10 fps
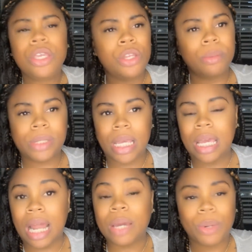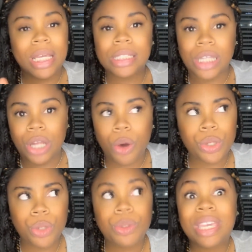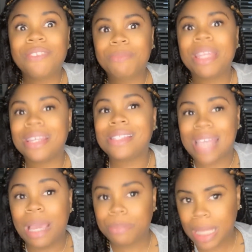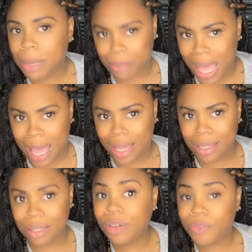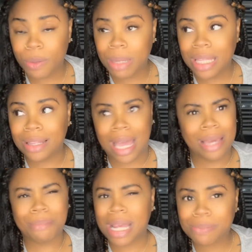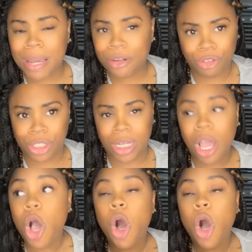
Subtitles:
you know what I'm saying, I want to get to know you, give me the same thing back. You feel me? Like, match my energy.